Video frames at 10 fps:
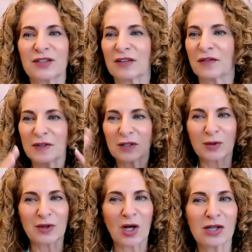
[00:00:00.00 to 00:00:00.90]
is just filled
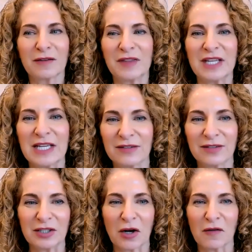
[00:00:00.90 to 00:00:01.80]
with all of
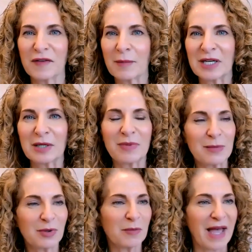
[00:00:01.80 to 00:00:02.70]
these, you know, feminine
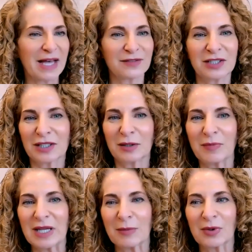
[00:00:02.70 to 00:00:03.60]
people, masculine
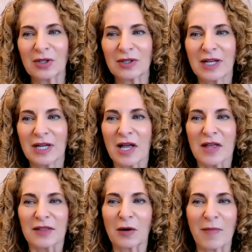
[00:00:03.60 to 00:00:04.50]
people.
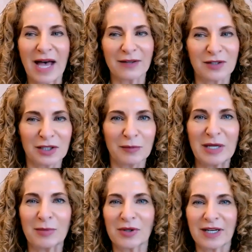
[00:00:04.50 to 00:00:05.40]
There are masculine
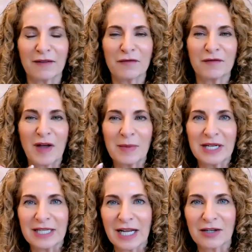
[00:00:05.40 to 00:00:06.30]
people that have
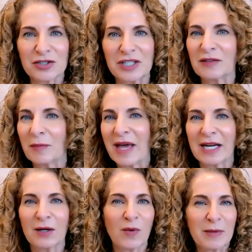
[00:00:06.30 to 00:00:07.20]
feminine energies,
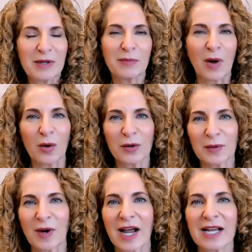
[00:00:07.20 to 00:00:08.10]
men and women,
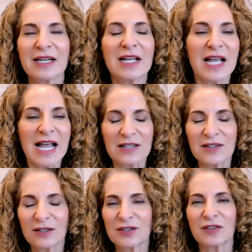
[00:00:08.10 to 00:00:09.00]
both, right?
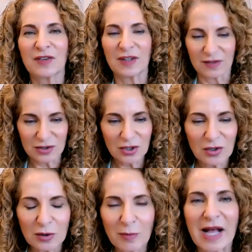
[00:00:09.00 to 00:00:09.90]
And there's just this
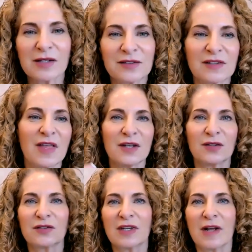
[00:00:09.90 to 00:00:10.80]
internal balance. And then
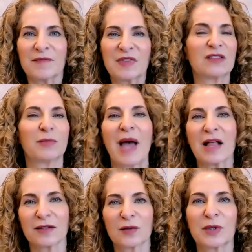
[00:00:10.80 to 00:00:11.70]
there's this
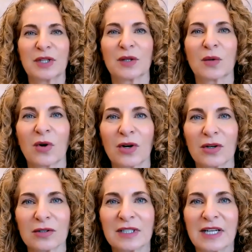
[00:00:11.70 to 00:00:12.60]
balance within the
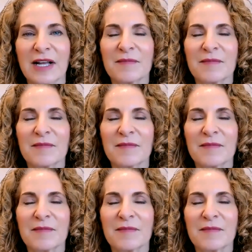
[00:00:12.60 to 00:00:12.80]
world.